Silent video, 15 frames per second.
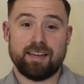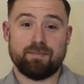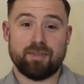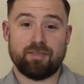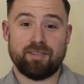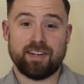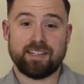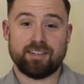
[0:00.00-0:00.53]

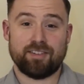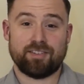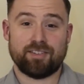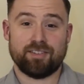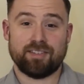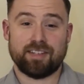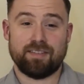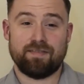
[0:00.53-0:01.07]
but
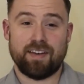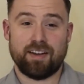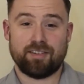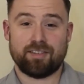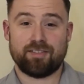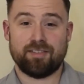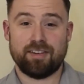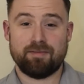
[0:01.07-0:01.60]
researchers have
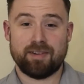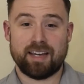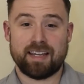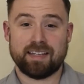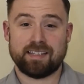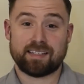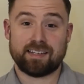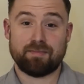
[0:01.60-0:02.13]
found 3
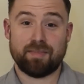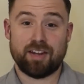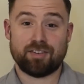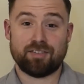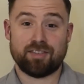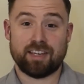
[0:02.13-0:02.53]
ways to measure